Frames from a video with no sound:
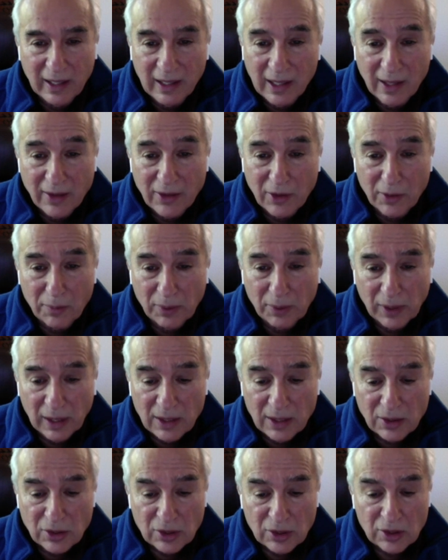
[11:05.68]
other
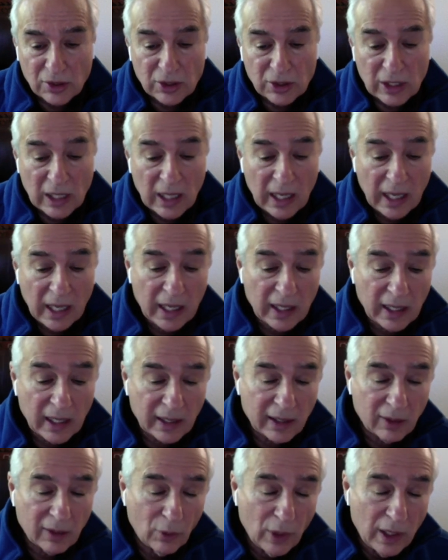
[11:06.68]
places, and I
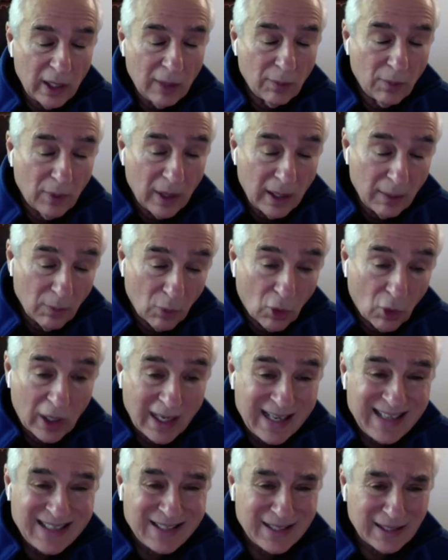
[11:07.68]
can read more
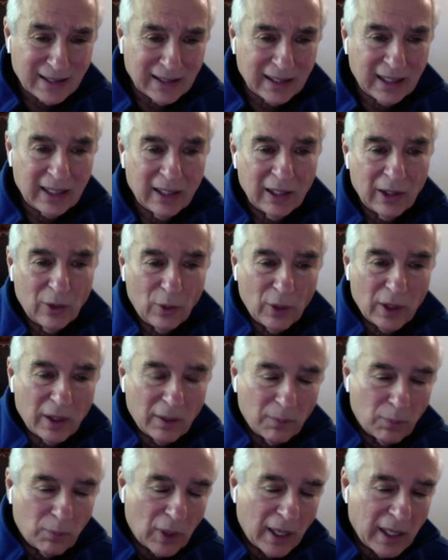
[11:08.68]
easily with the
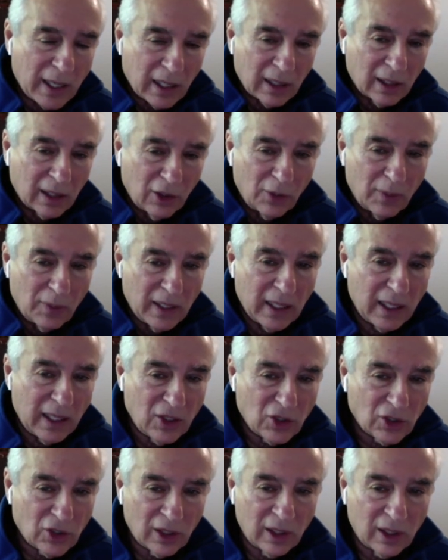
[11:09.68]
bright
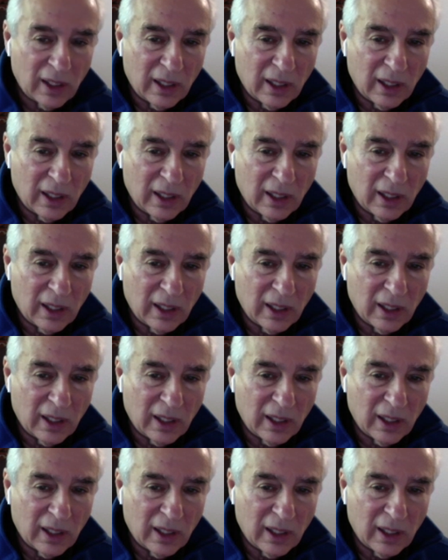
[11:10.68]
illumination